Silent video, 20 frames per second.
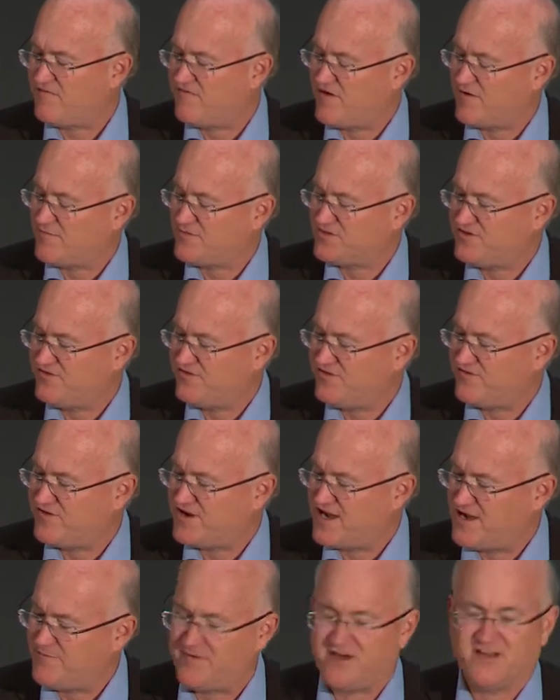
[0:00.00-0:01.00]
pharmaceutical
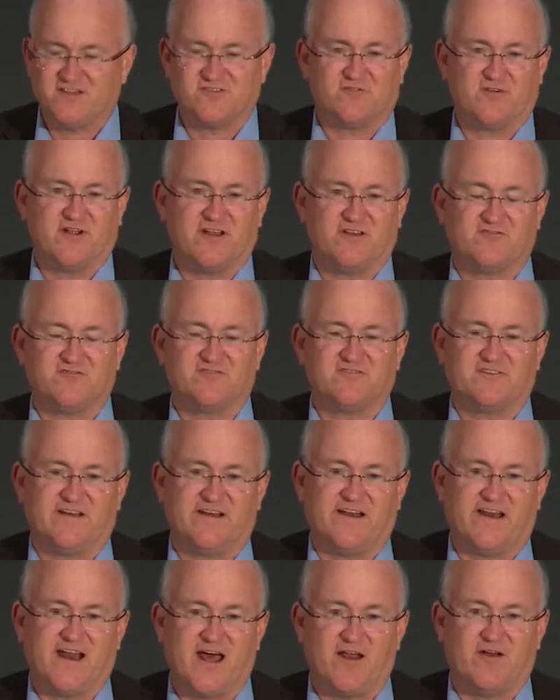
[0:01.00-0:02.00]
companies are
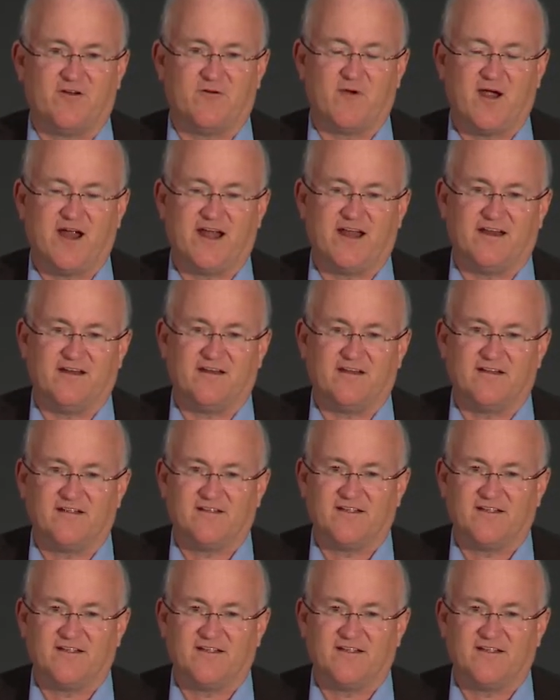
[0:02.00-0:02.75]
interested in underwriting.